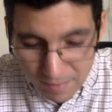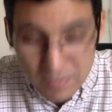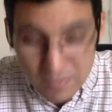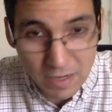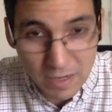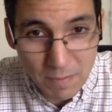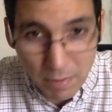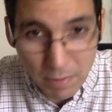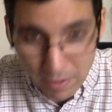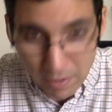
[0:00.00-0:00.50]

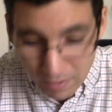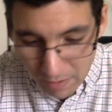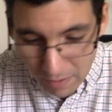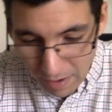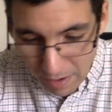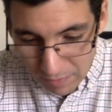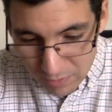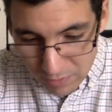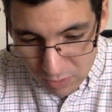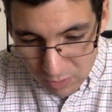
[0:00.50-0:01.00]
Same
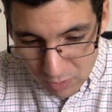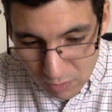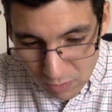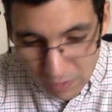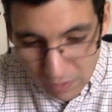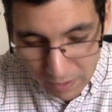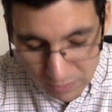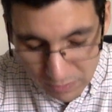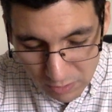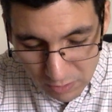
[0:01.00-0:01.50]
paragraph,
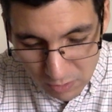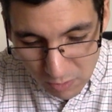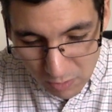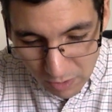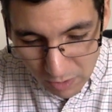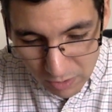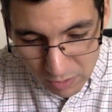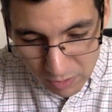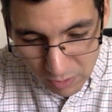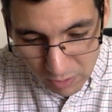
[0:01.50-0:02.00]

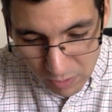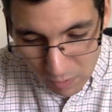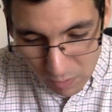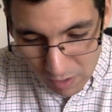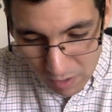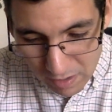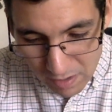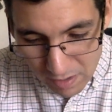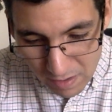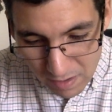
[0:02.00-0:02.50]

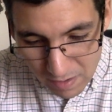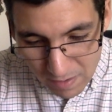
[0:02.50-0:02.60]
2221.